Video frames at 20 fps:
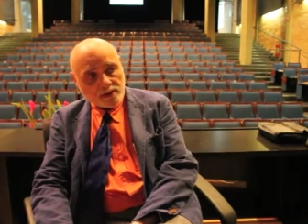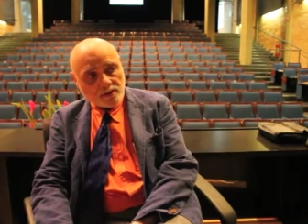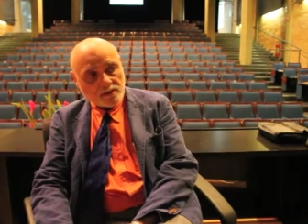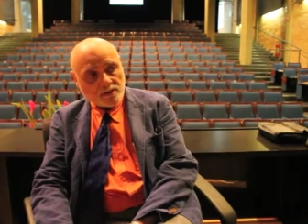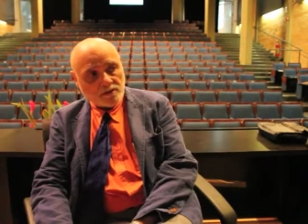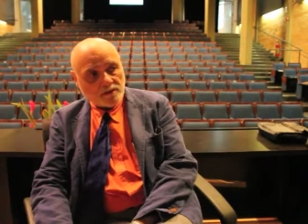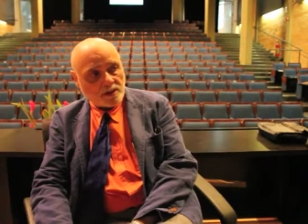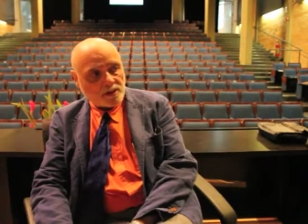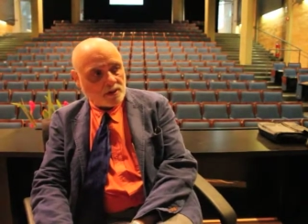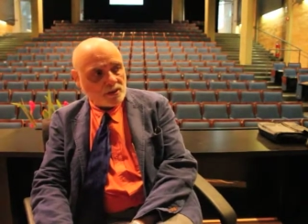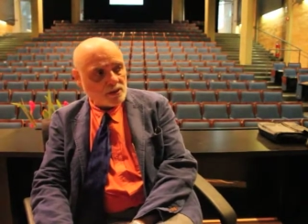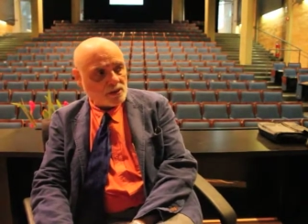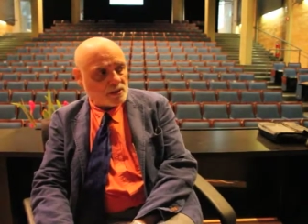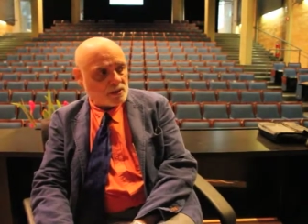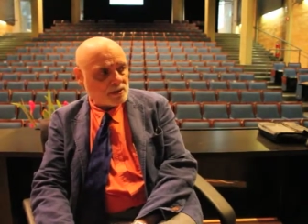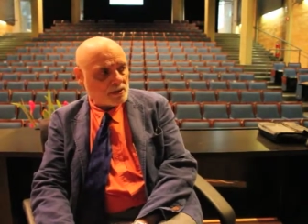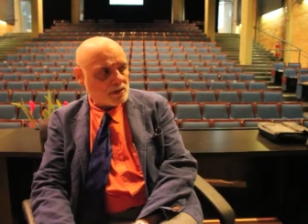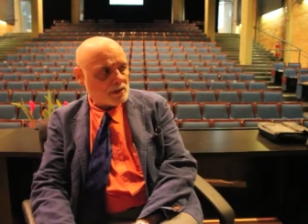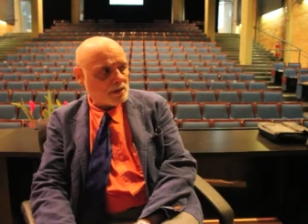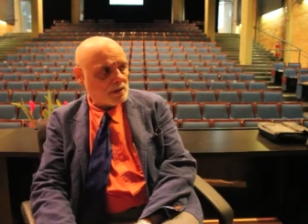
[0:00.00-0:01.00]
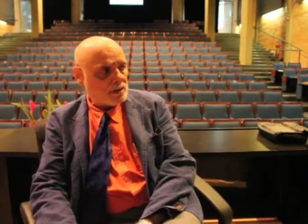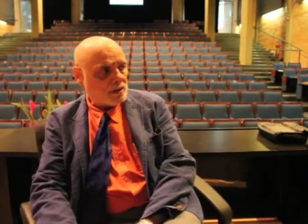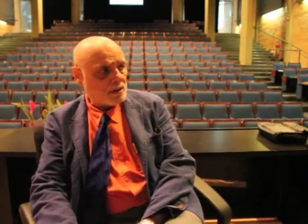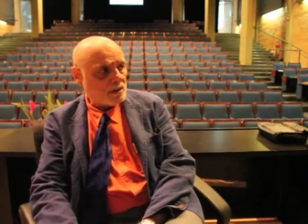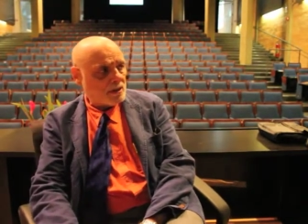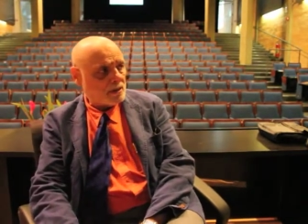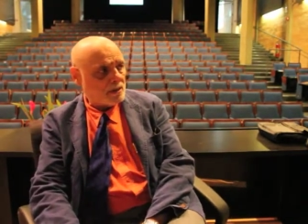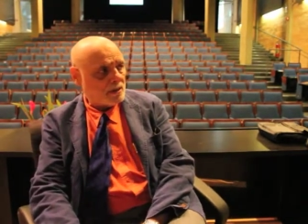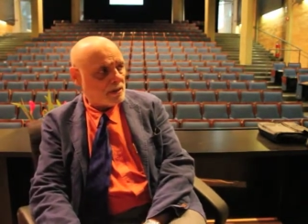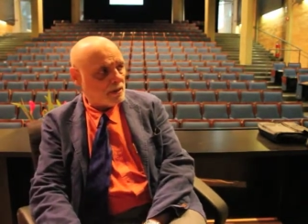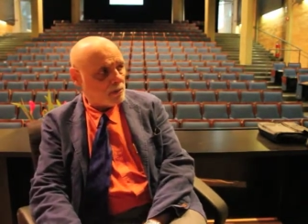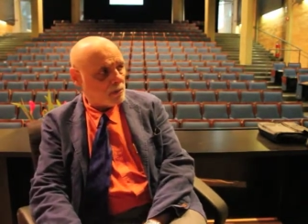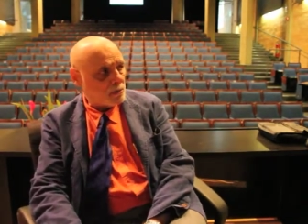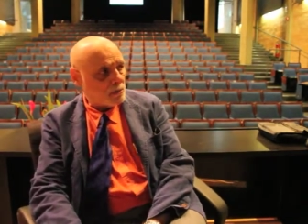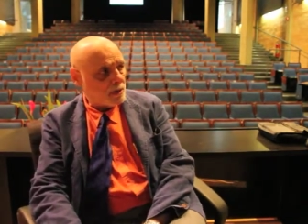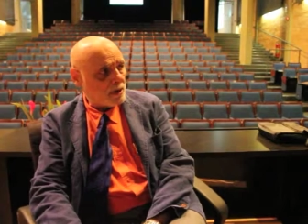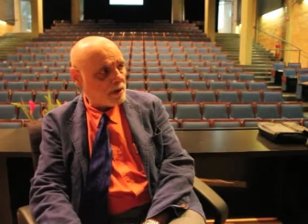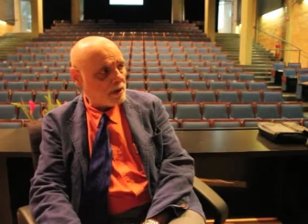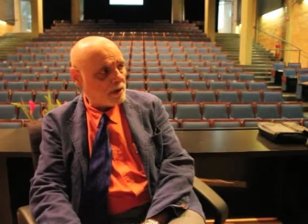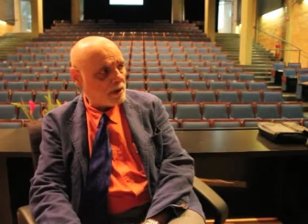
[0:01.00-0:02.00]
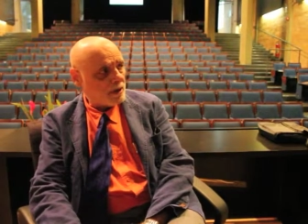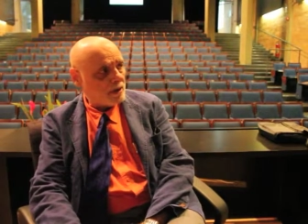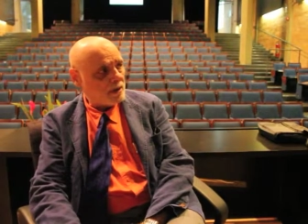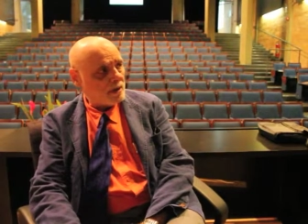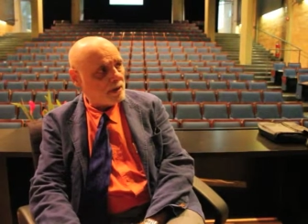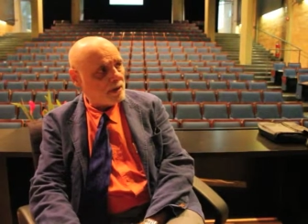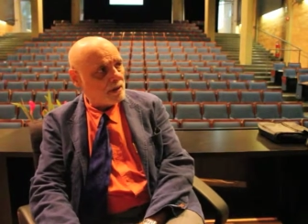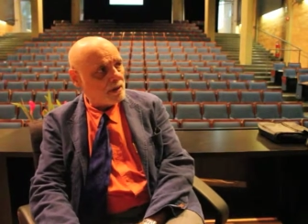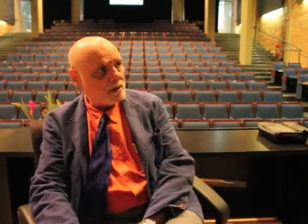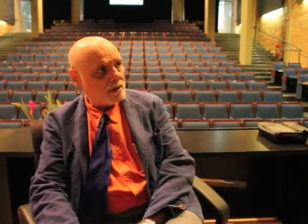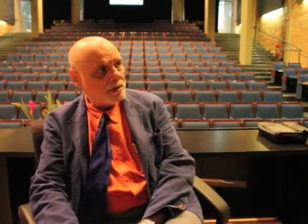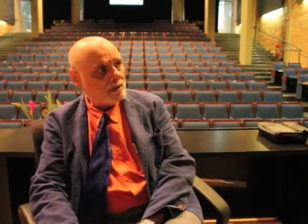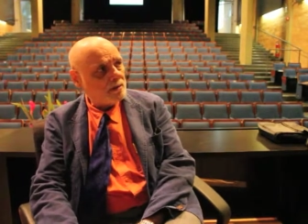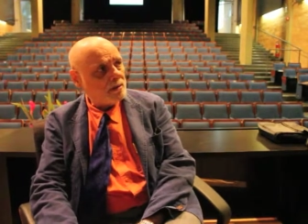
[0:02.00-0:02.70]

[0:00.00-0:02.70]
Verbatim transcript: Defense is, in a way,